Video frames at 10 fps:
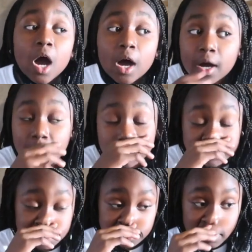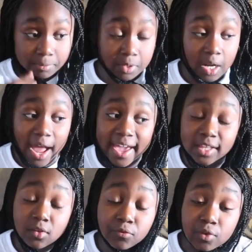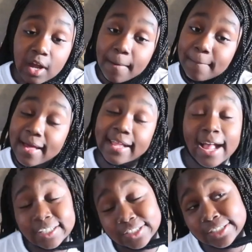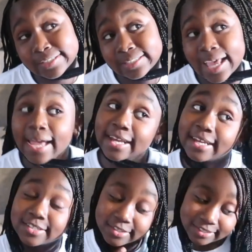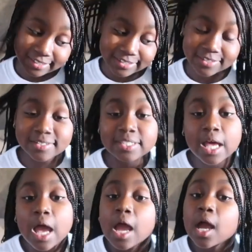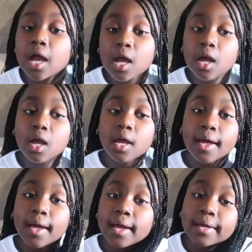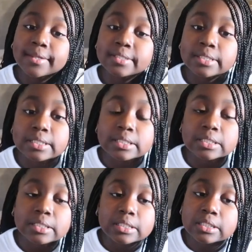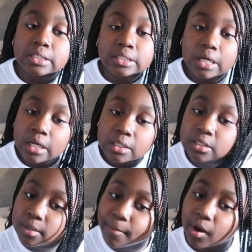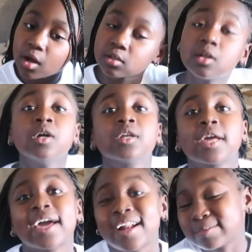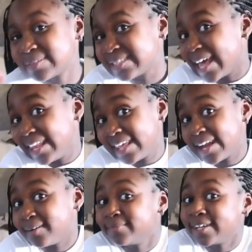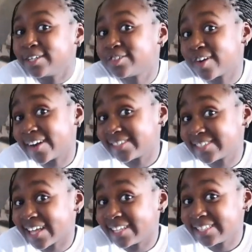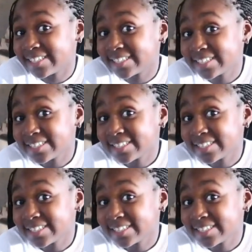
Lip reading: I ate the fruit cup. It has juice. And tomorrow they're gonna have salad. And I'm gonna try the salad.